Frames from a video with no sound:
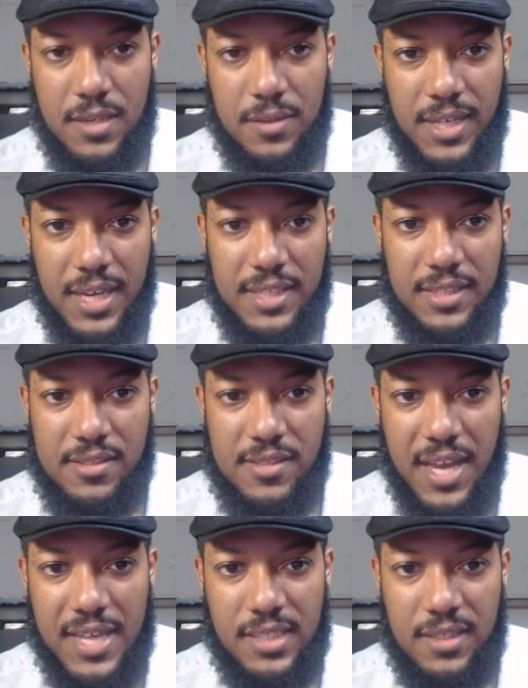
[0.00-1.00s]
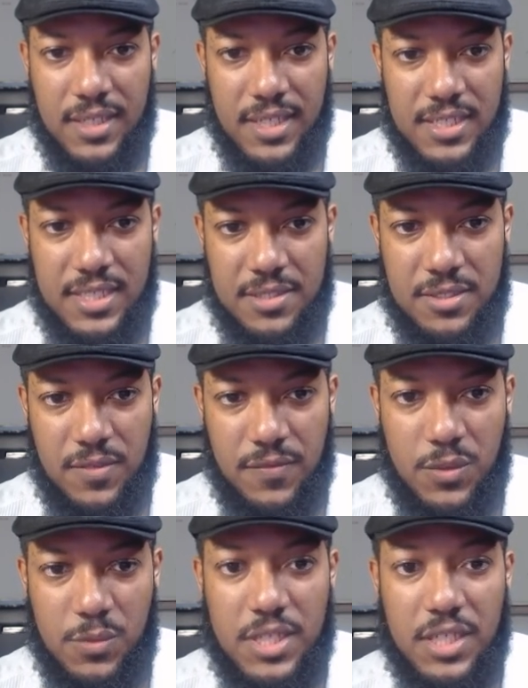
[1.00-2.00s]
Okay, in this dialog, it tells you if
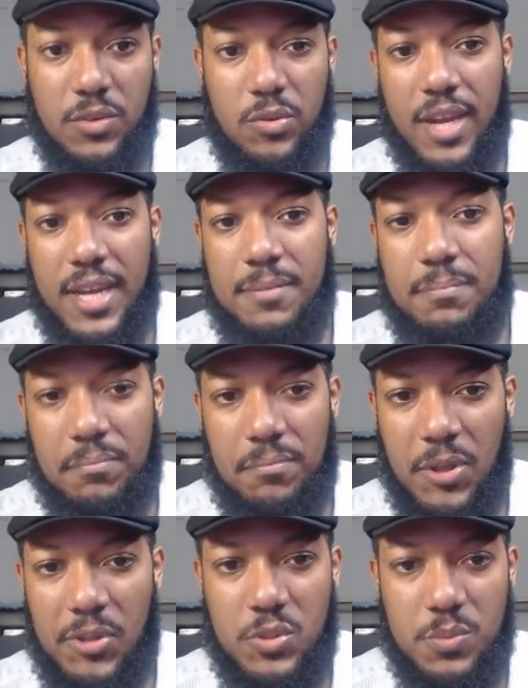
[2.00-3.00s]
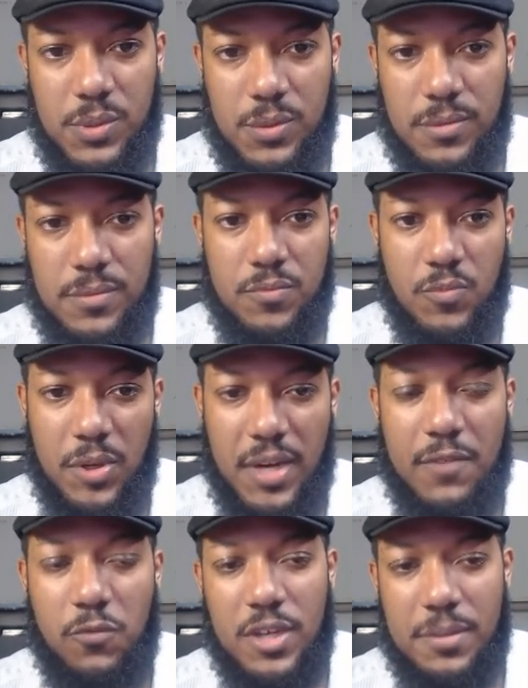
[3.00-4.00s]
you want to create multiple. We only
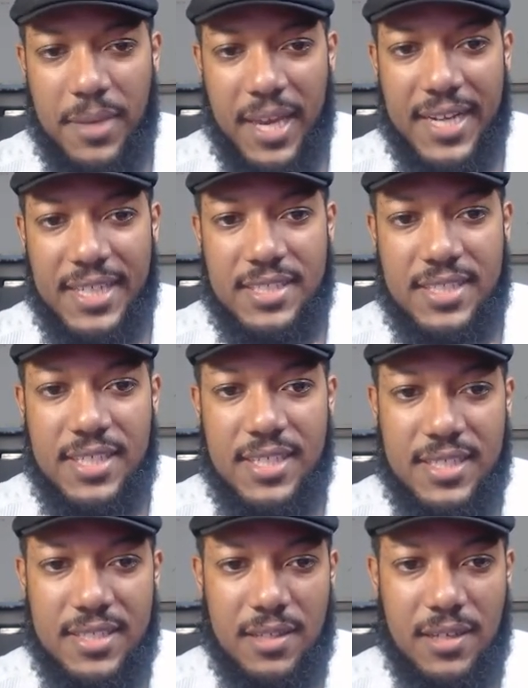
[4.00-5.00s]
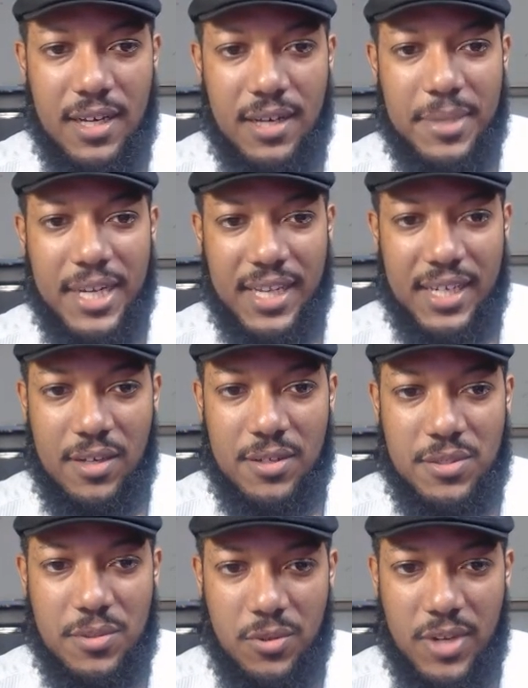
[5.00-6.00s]
have one page, but it can
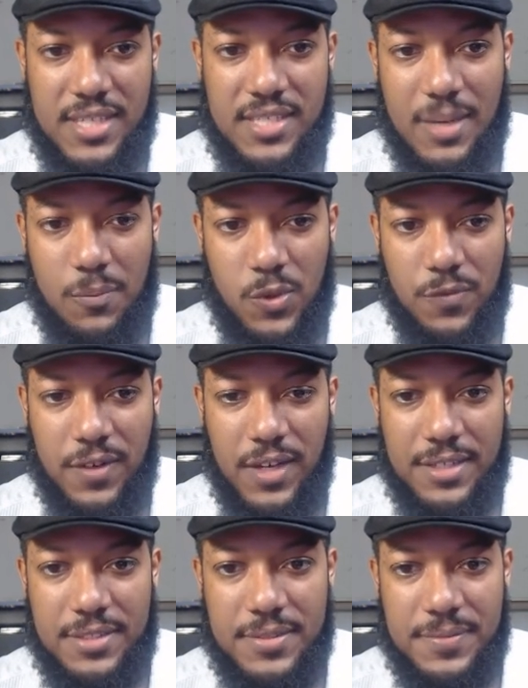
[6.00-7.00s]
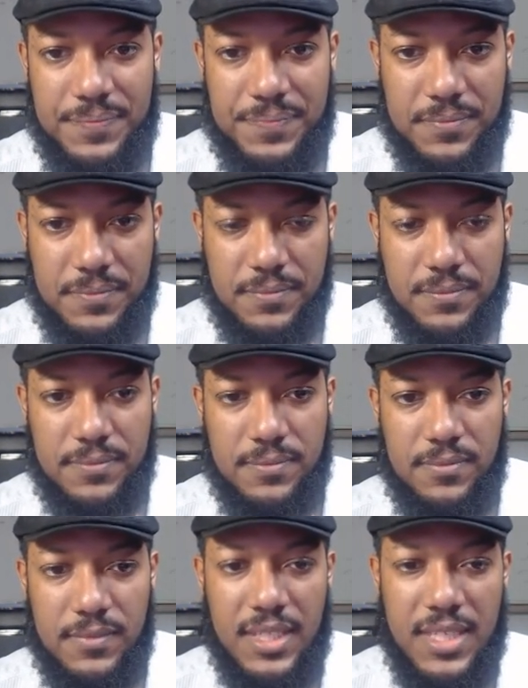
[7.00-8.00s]
also create separate files.
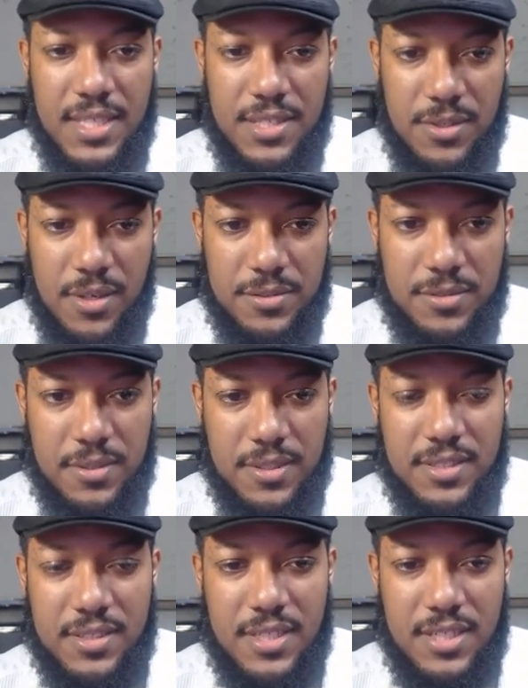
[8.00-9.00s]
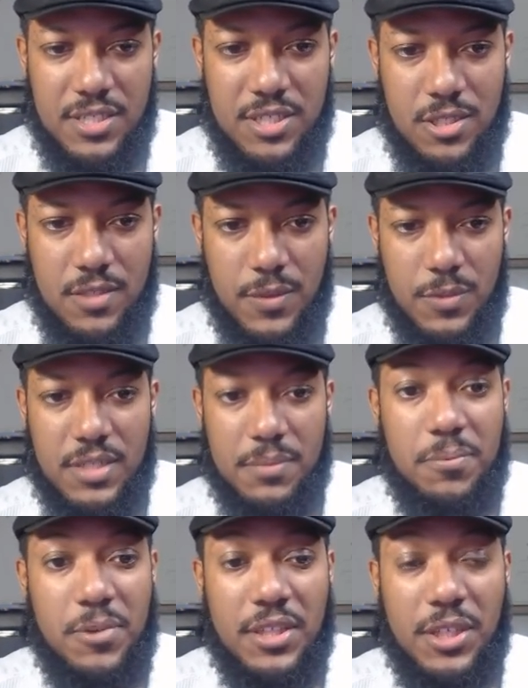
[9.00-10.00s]
And then you also can choose if you want to
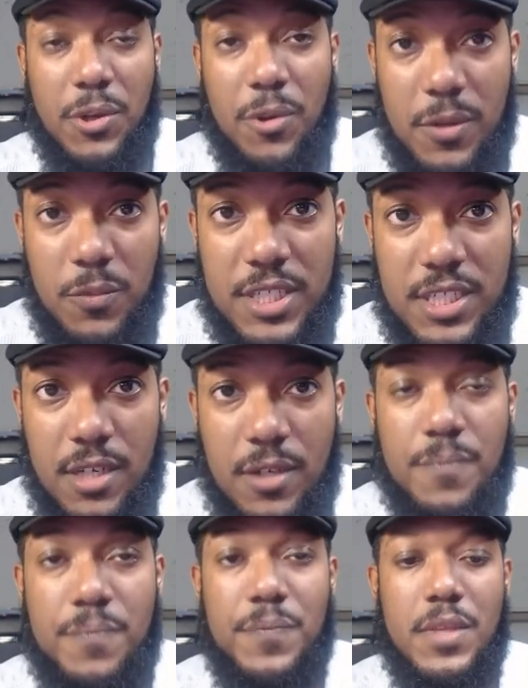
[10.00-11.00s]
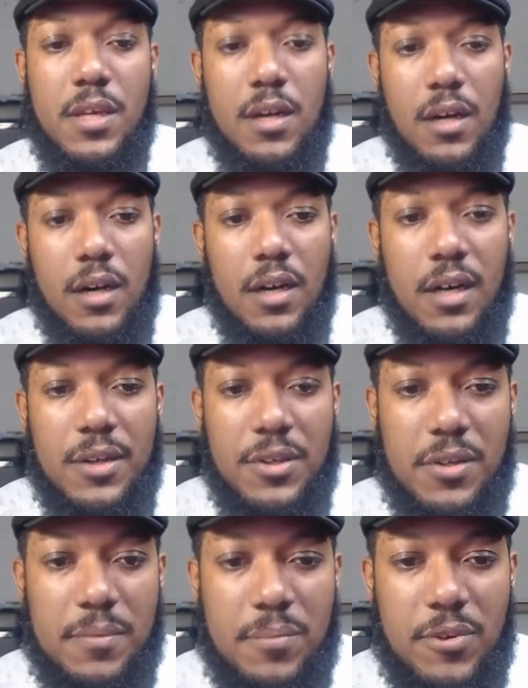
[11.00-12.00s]
print the current window. You
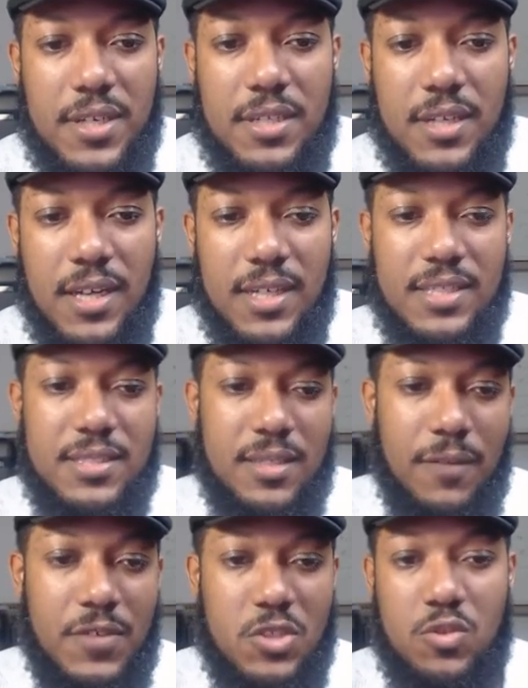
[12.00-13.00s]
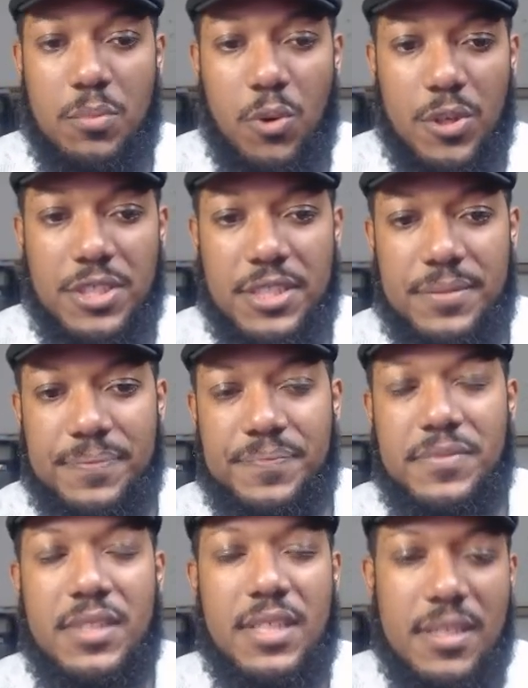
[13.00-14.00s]
can print a visual portion.
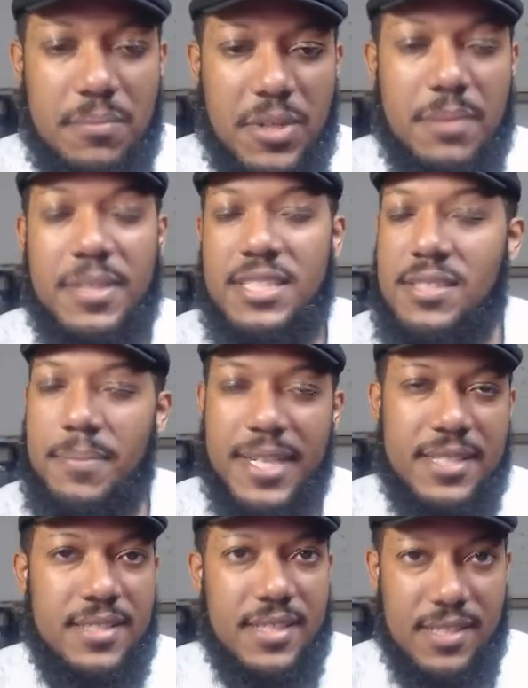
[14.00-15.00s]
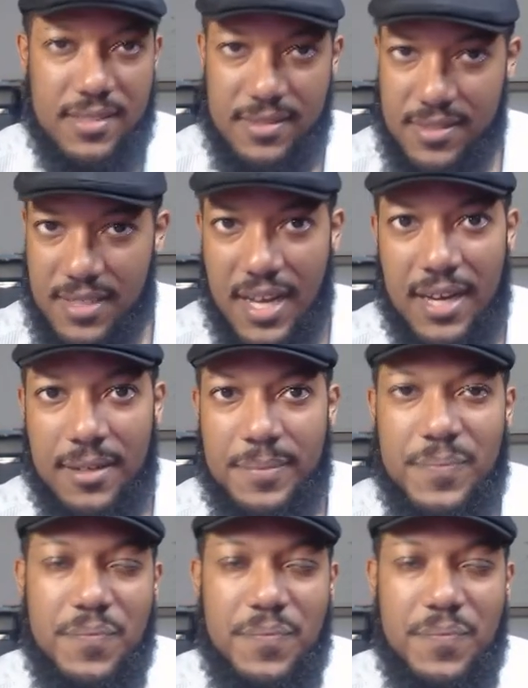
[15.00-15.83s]
Pretty much the basic style.